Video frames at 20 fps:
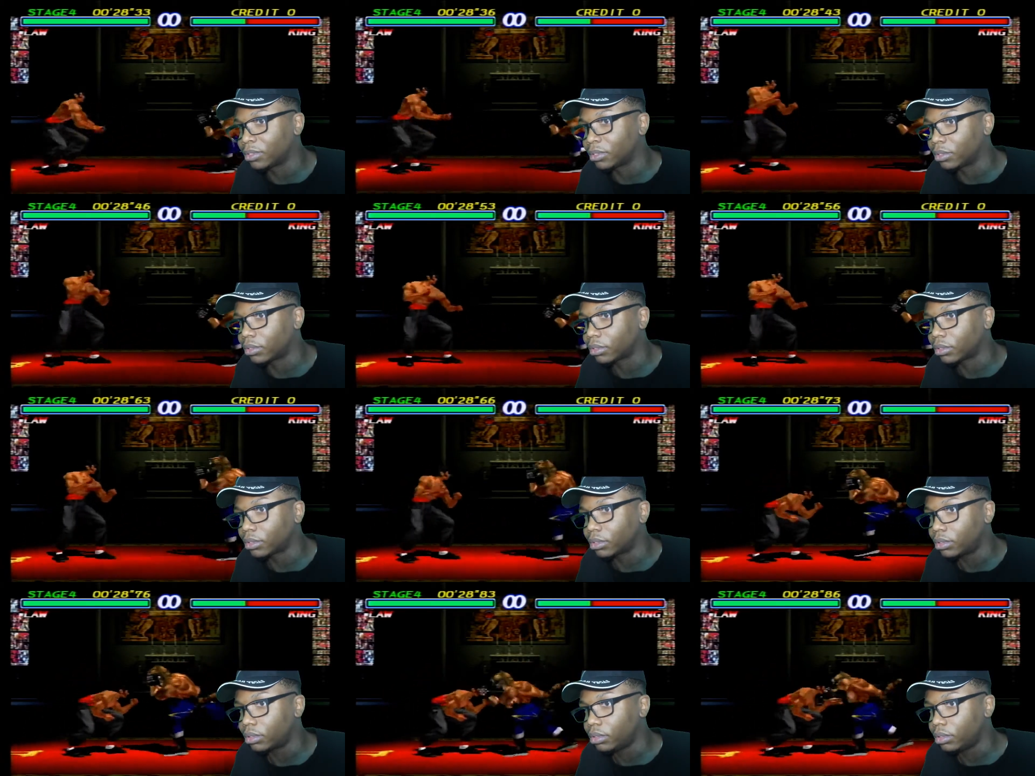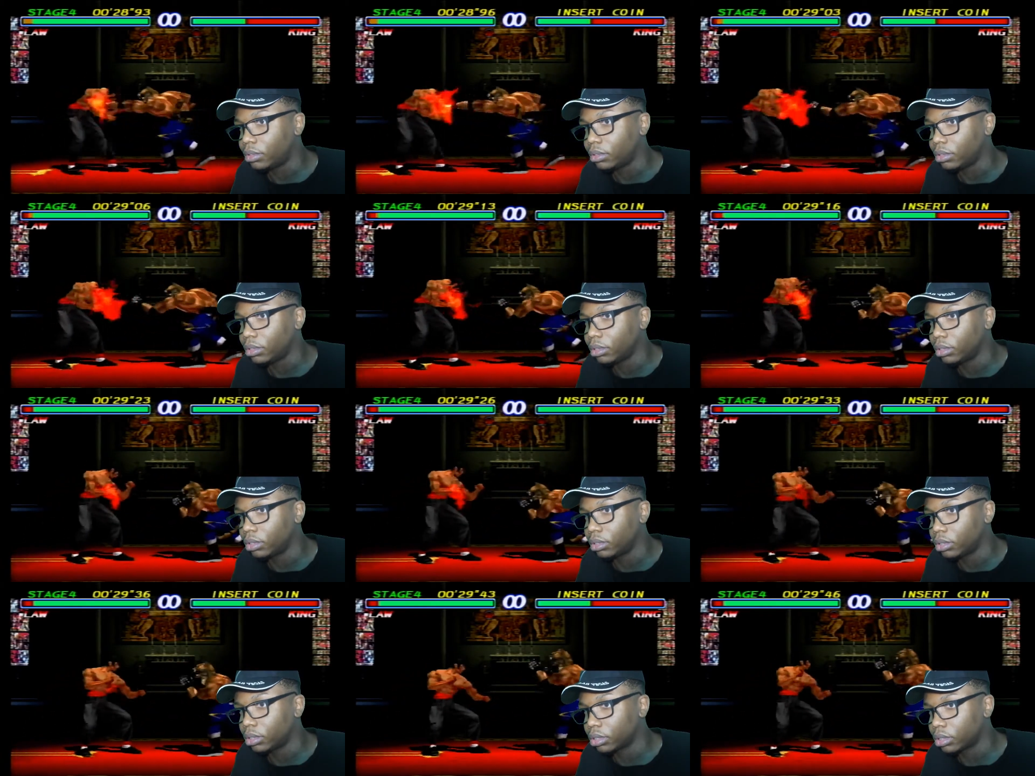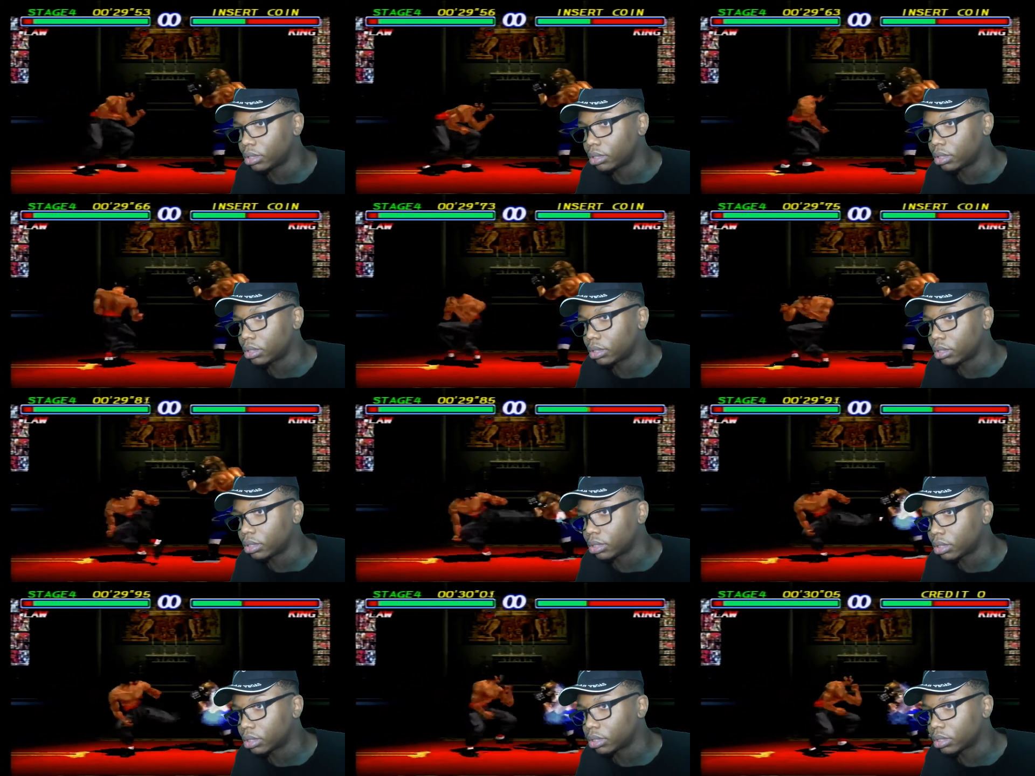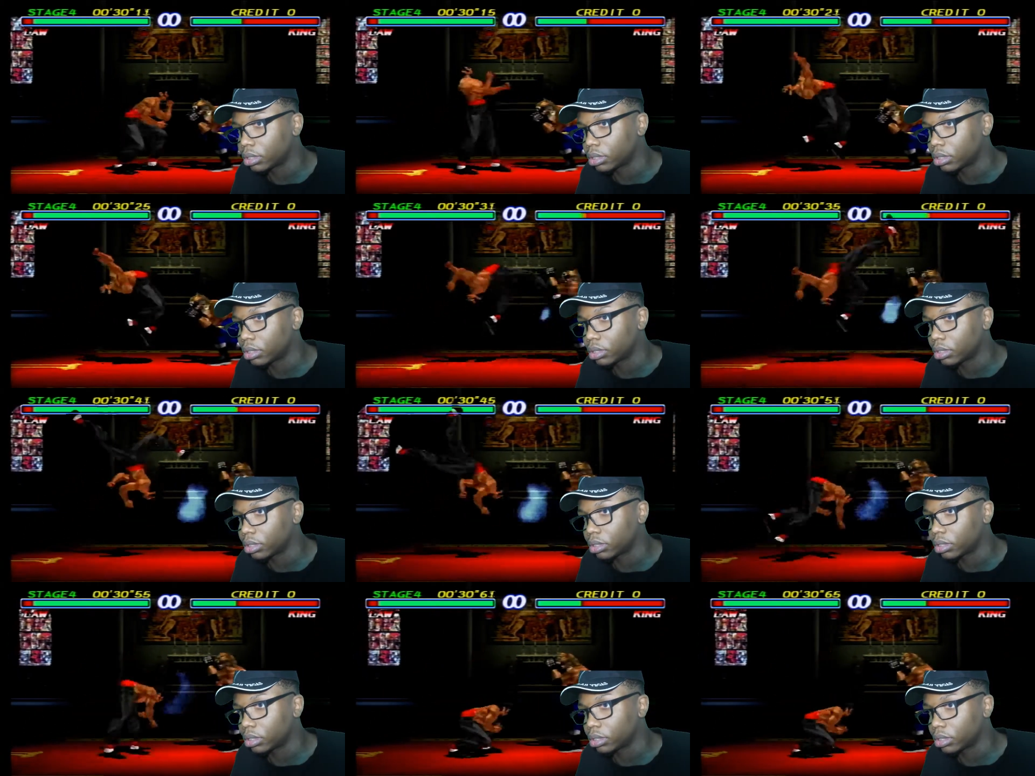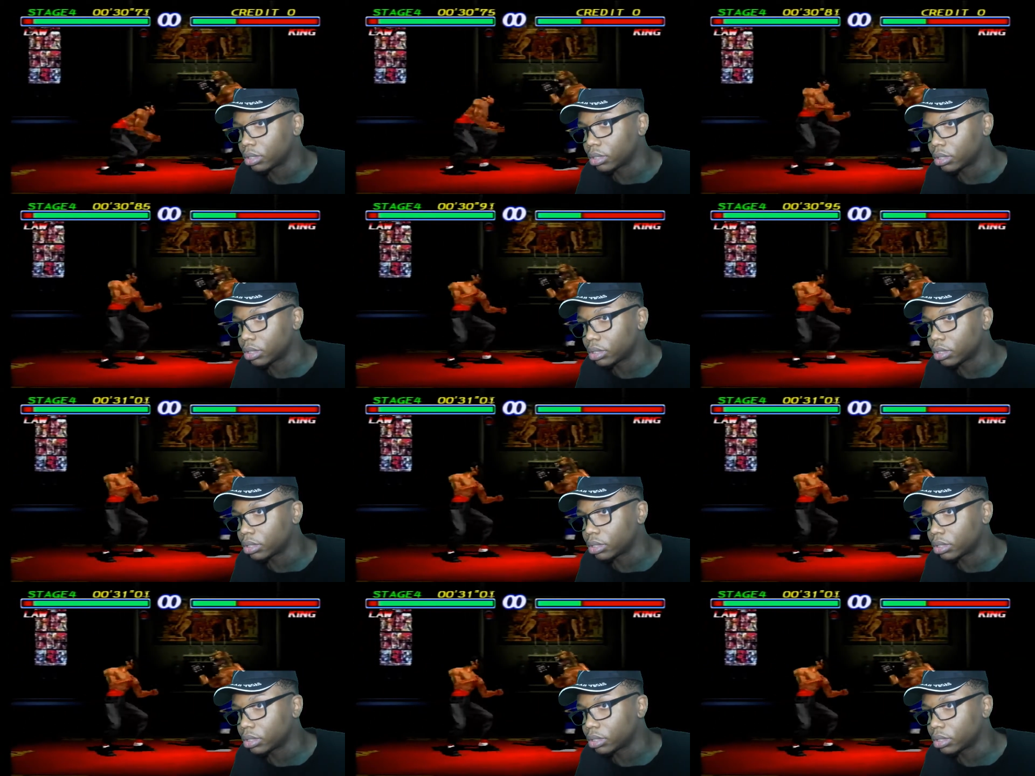(no one is talking)